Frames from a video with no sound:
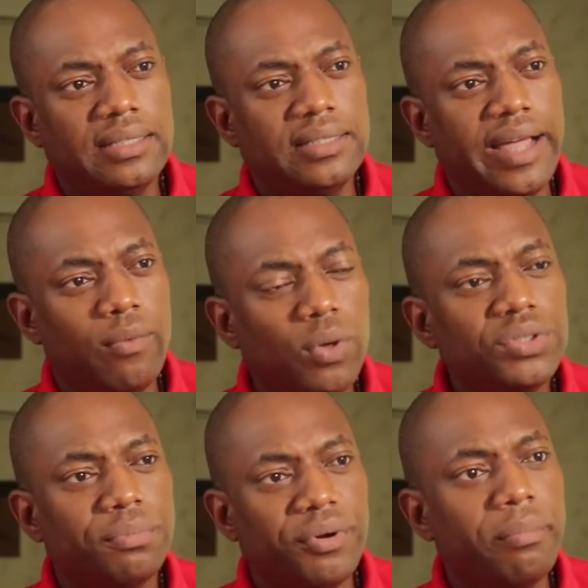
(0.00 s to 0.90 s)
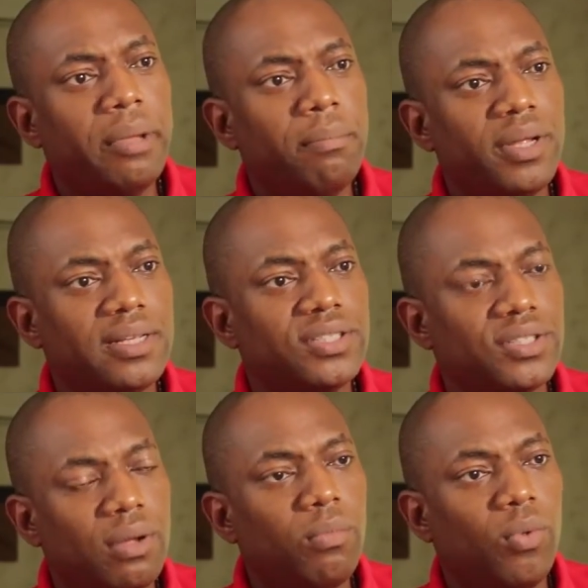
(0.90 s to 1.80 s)
and I want to be remembered as
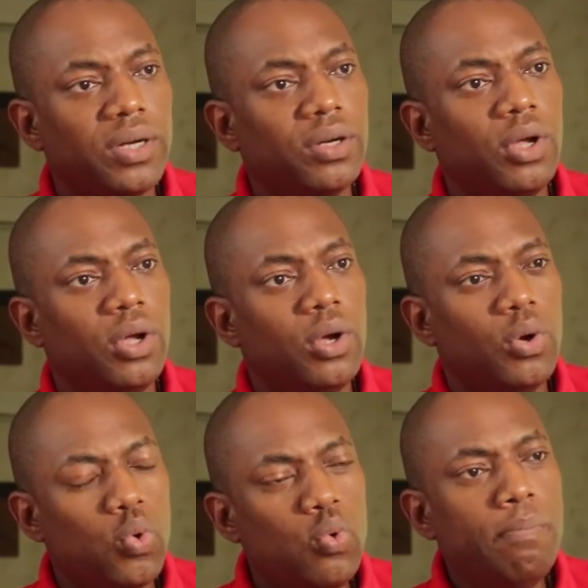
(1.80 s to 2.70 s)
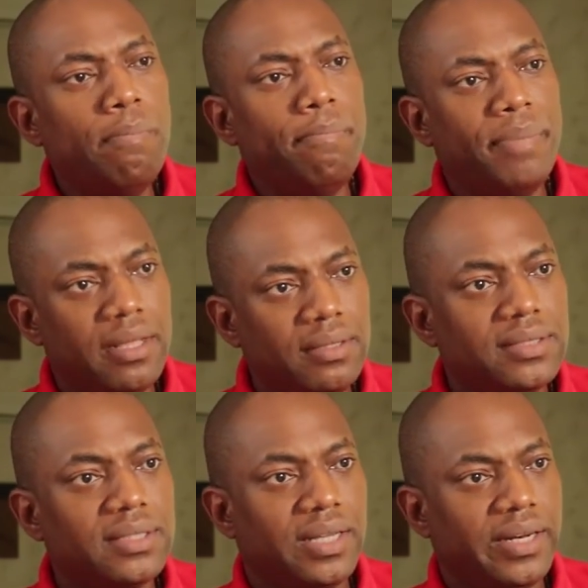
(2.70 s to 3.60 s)
someone who
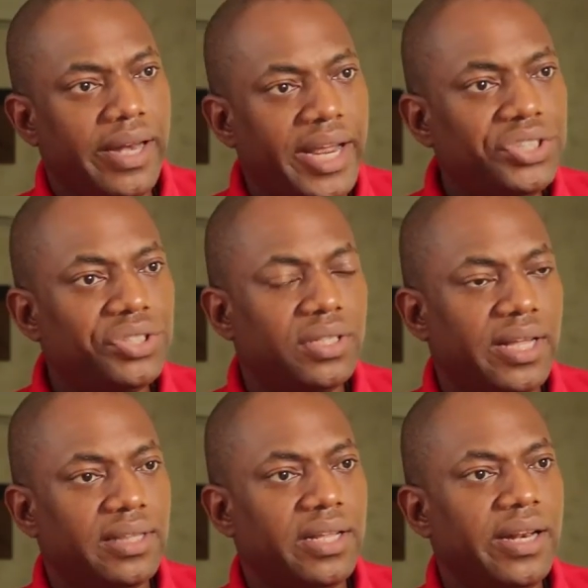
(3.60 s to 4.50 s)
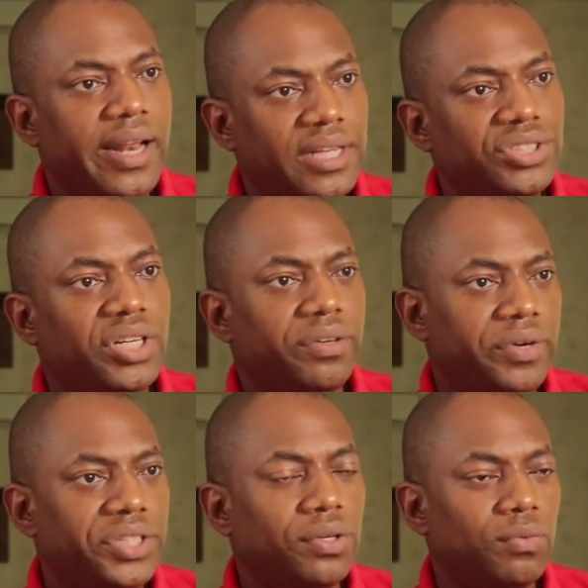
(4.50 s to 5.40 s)
built the nation that the next
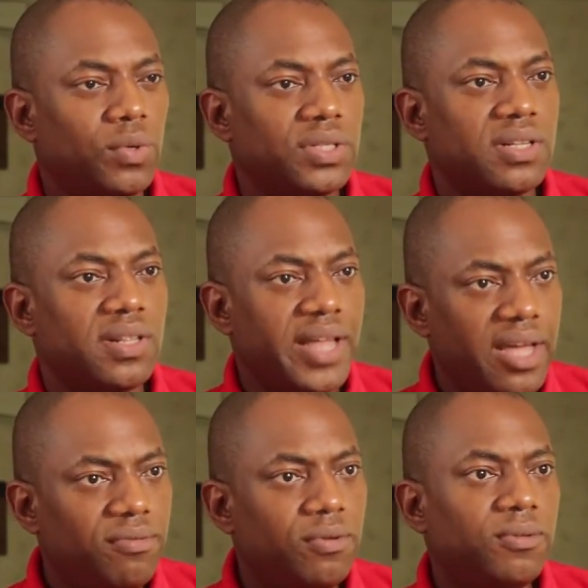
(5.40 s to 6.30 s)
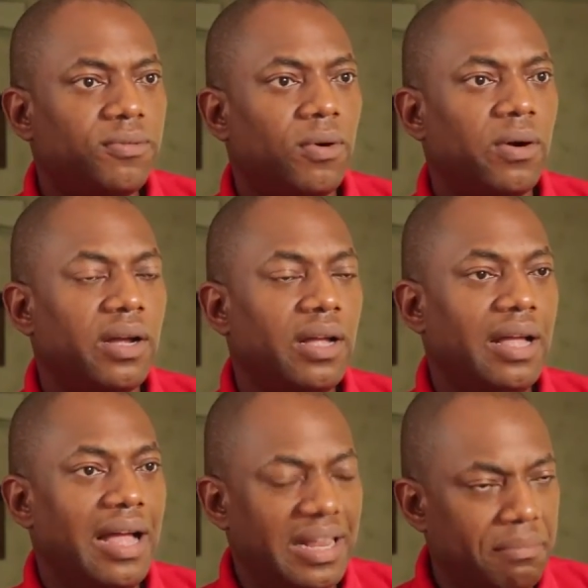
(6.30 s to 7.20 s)
generation was thankful for,
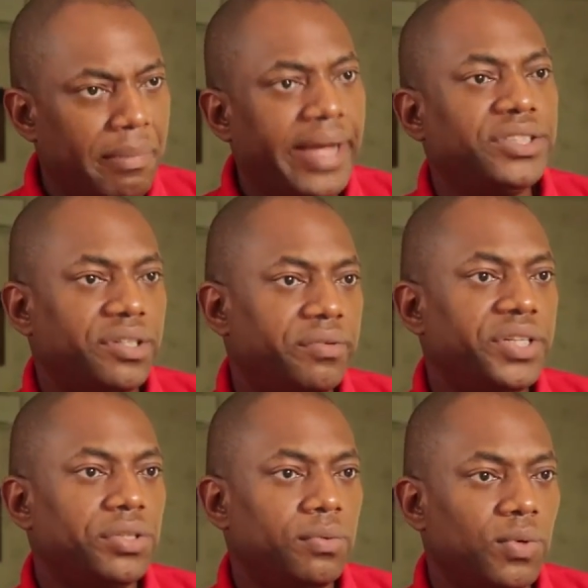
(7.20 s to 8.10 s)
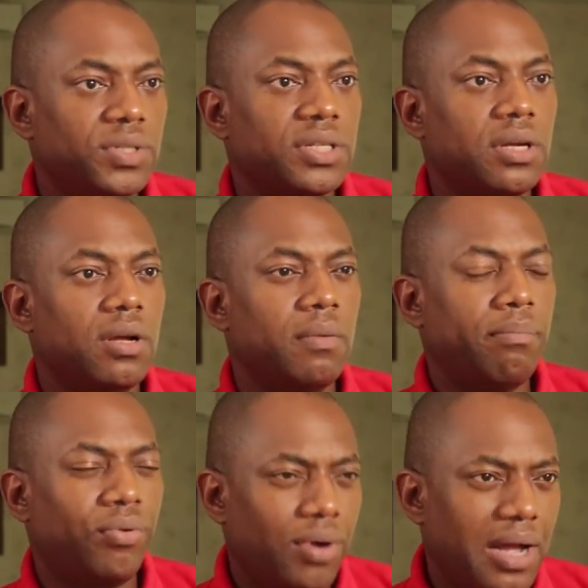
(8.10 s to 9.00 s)
and my generation was
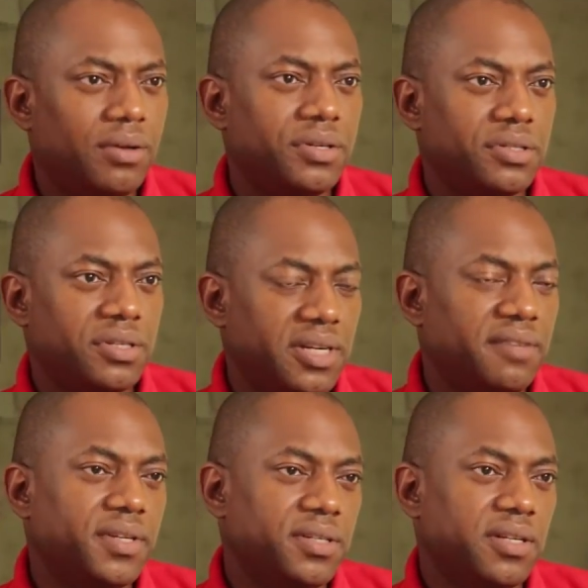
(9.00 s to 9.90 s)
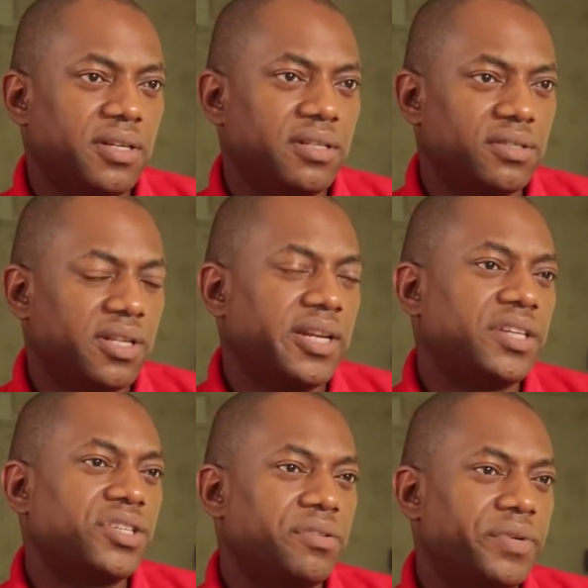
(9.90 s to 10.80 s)
proud to deliver to
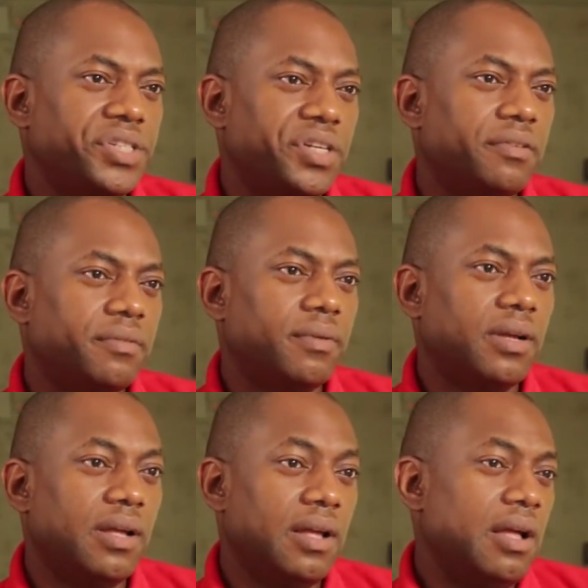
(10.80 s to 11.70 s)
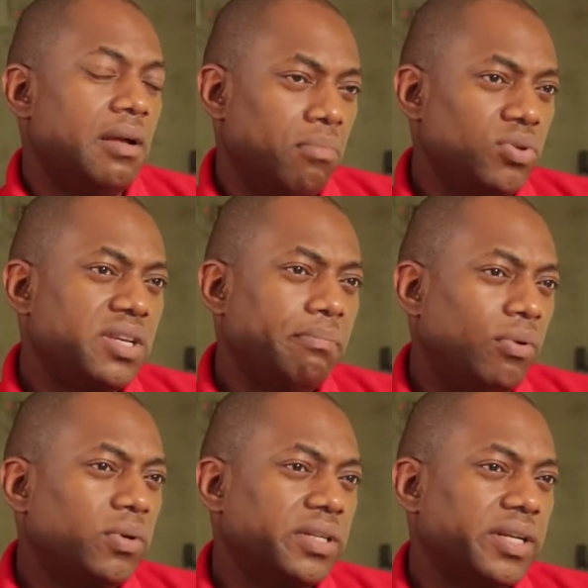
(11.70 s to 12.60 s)
the next generation. Most
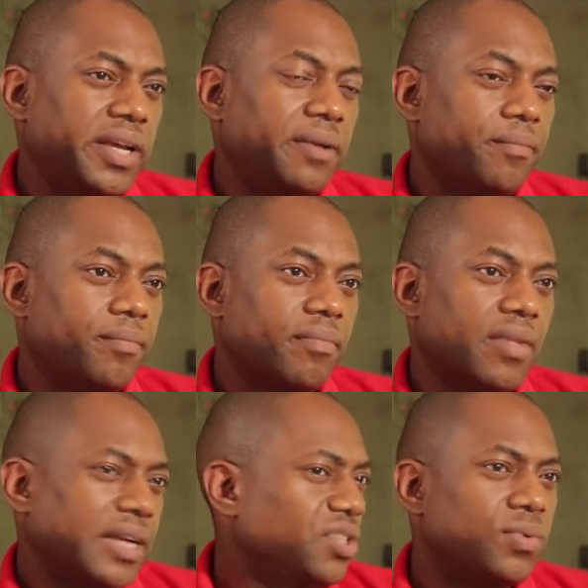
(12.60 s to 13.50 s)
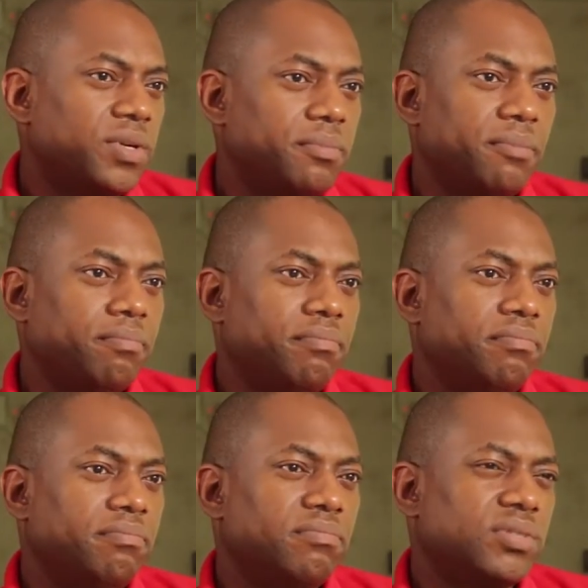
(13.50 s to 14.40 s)
importantly, I just want to be
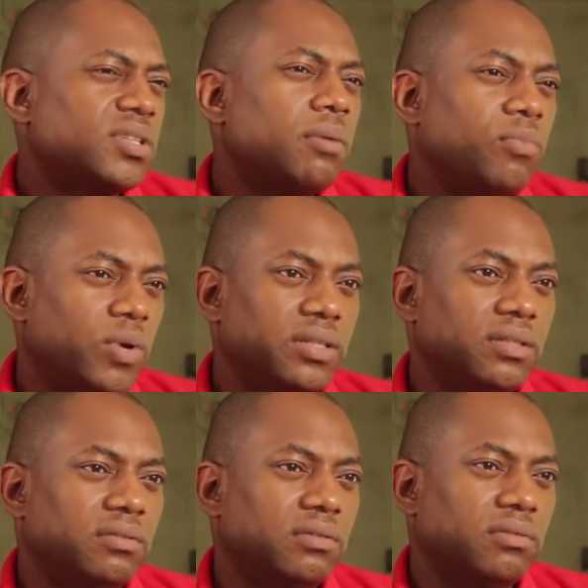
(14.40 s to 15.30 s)
someone